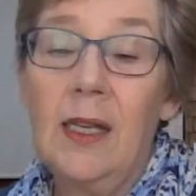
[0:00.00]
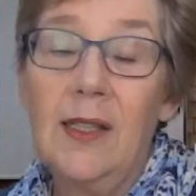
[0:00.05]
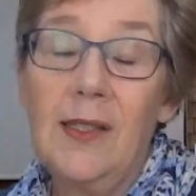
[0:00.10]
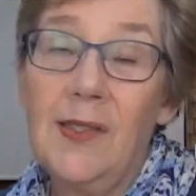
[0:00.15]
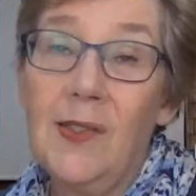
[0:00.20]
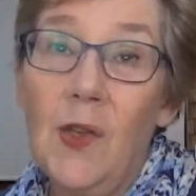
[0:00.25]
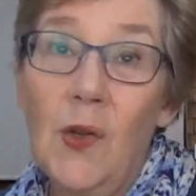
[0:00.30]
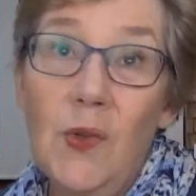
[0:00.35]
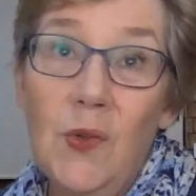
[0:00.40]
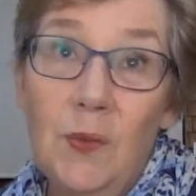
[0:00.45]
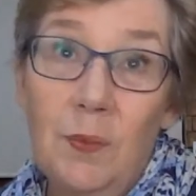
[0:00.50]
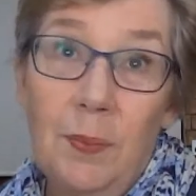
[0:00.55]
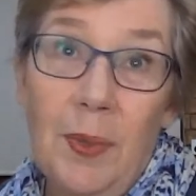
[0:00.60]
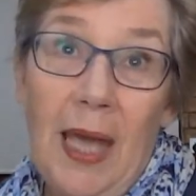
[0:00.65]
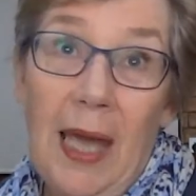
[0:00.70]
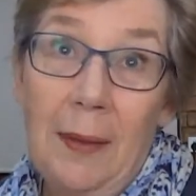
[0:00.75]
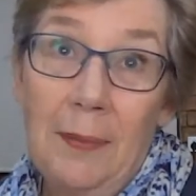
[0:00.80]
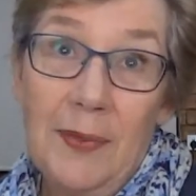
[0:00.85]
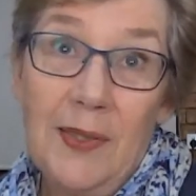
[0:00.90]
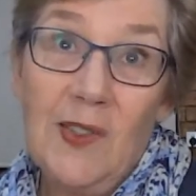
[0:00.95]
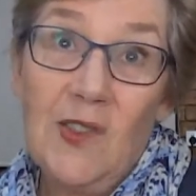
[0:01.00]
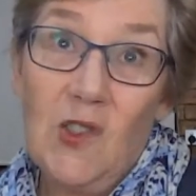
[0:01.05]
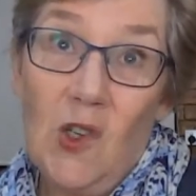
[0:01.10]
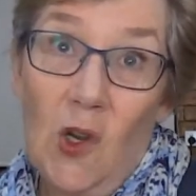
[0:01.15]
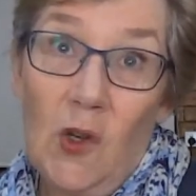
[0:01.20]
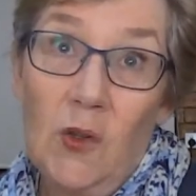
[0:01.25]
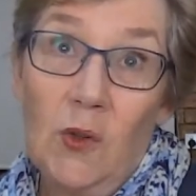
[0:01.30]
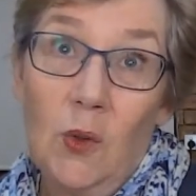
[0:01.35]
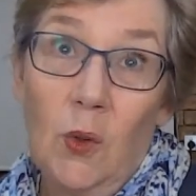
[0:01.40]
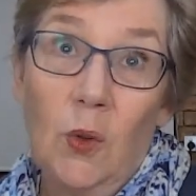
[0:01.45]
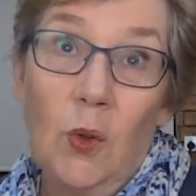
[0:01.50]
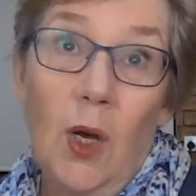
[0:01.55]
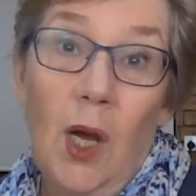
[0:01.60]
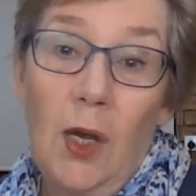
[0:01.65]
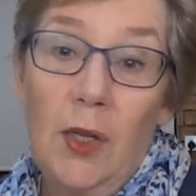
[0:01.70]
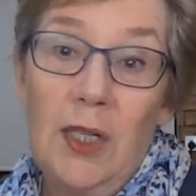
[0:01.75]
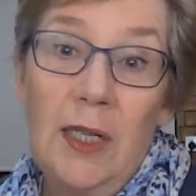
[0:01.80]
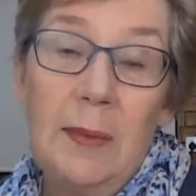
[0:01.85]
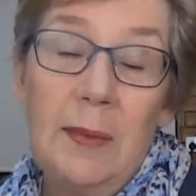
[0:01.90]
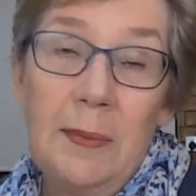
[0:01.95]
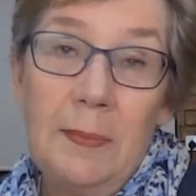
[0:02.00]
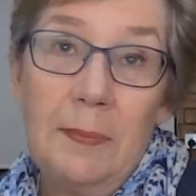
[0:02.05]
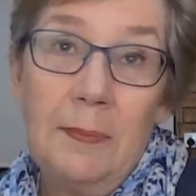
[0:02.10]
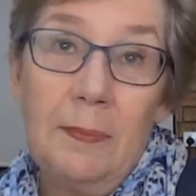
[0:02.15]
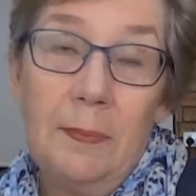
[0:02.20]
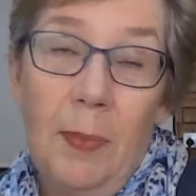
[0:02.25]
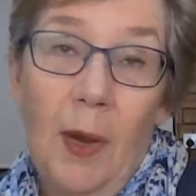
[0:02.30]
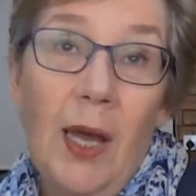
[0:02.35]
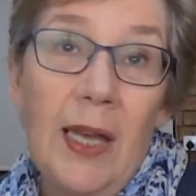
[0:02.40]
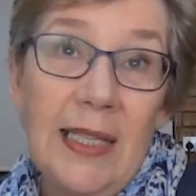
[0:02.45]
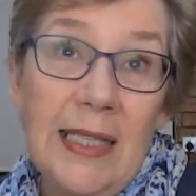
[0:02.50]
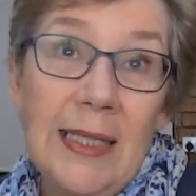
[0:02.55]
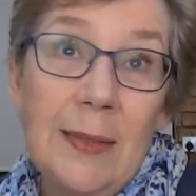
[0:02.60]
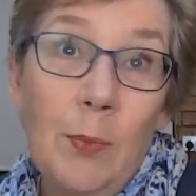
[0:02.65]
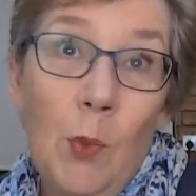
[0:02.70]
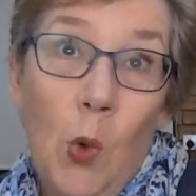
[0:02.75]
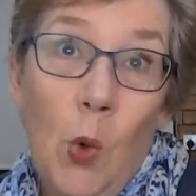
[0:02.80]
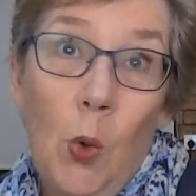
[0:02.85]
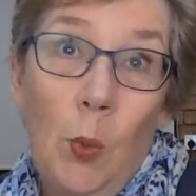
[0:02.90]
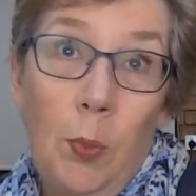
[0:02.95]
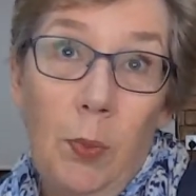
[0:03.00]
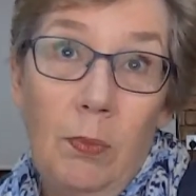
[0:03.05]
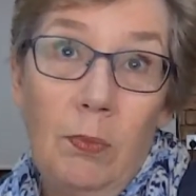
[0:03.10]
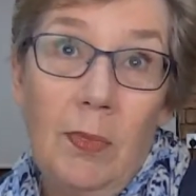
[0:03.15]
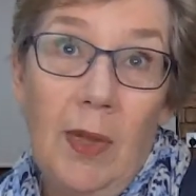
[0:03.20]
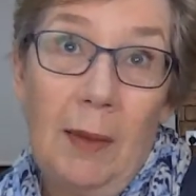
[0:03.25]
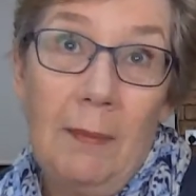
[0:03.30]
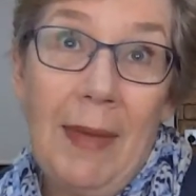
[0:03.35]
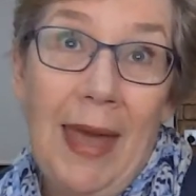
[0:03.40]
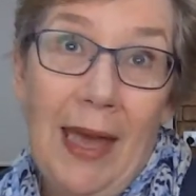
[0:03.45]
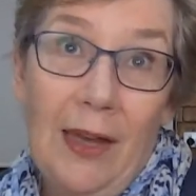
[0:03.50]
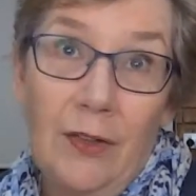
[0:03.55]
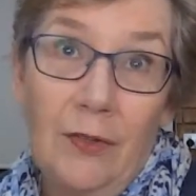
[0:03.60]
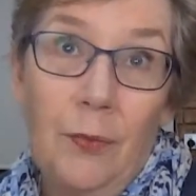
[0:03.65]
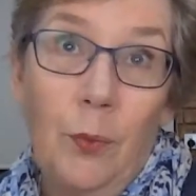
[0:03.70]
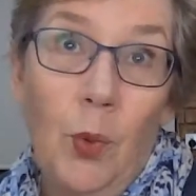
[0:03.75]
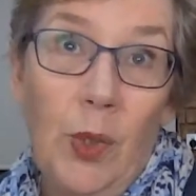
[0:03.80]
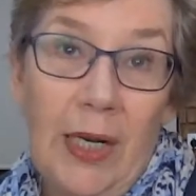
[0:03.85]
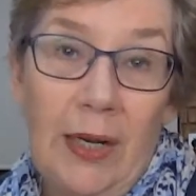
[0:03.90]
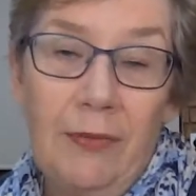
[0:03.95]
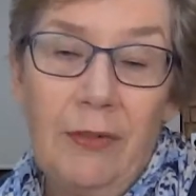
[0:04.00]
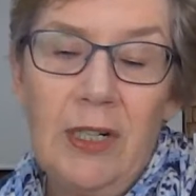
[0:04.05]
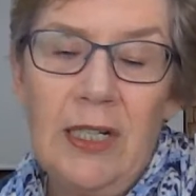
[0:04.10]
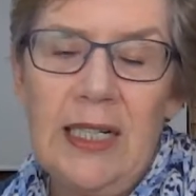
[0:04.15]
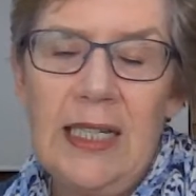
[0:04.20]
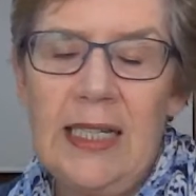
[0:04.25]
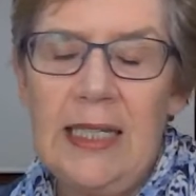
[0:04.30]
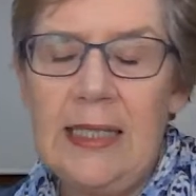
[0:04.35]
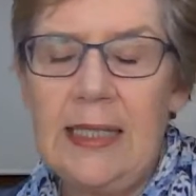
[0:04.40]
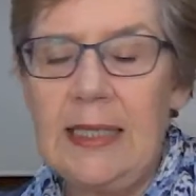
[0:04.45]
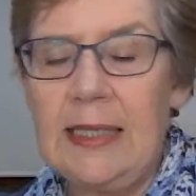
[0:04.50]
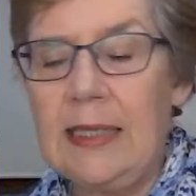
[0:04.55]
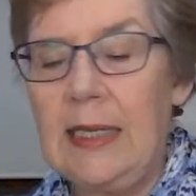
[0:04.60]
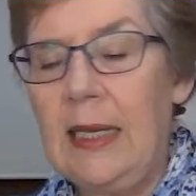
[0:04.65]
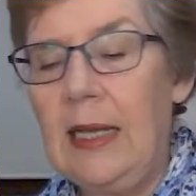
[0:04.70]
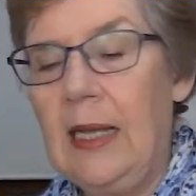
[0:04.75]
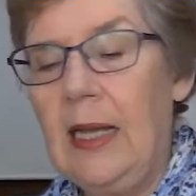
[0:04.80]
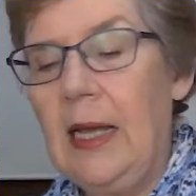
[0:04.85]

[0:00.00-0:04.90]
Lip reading: So perhaps don't, or only buy a small amount of whatever it is.